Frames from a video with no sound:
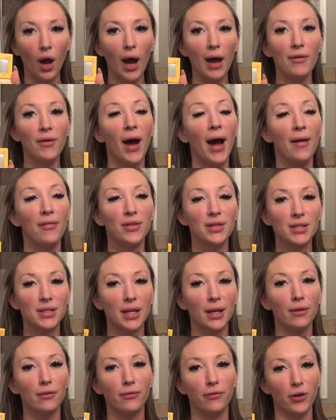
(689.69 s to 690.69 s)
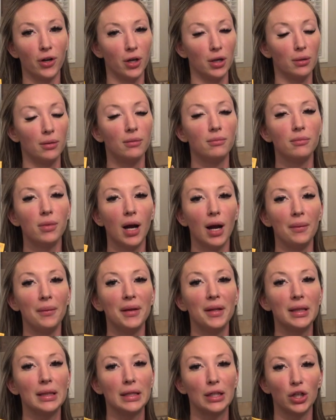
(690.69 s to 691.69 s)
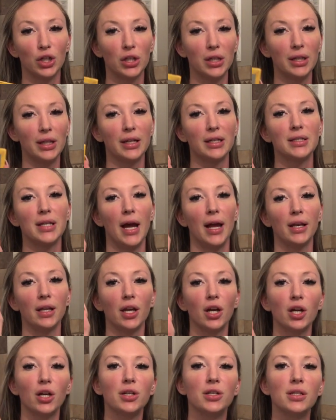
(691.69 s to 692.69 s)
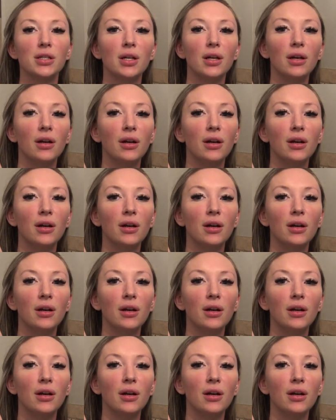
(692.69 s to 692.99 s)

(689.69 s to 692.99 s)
I've had this thing for probably literally like 10 years.